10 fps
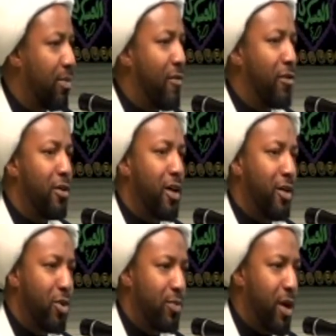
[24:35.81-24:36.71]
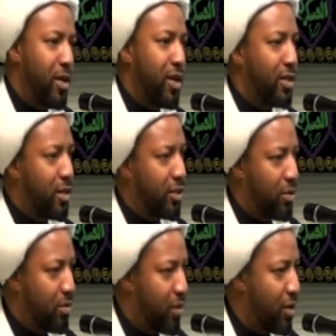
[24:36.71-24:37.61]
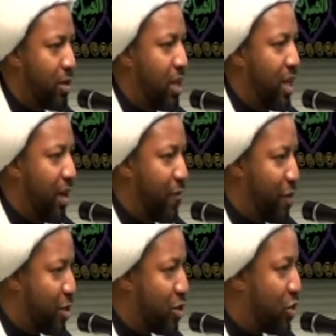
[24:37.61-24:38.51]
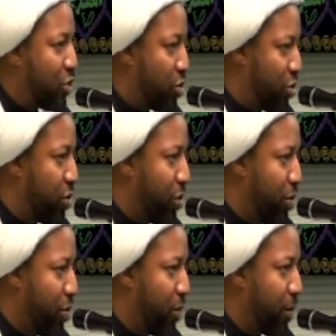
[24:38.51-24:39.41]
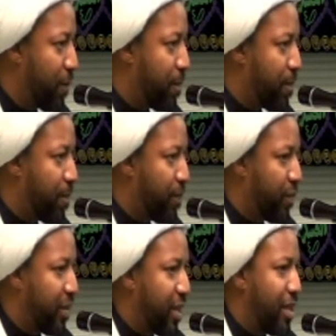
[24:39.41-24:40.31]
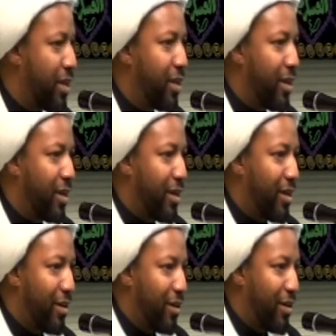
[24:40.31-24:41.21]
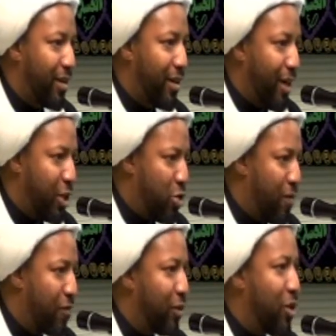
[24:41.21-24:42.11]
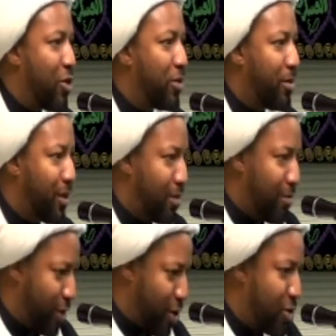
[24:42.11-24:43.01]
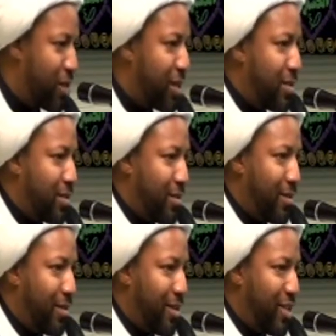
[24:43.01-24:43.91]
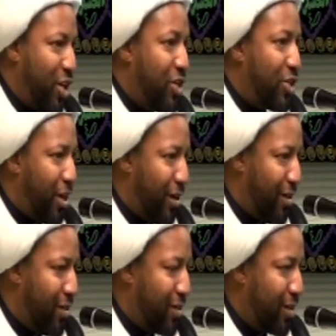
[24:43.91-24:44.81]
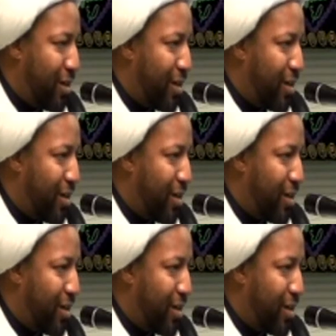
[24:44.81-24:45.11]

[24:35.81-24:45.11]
The Prophet Allah, he responded, he says, Well, if this is true, then you have learned, learnt this teaching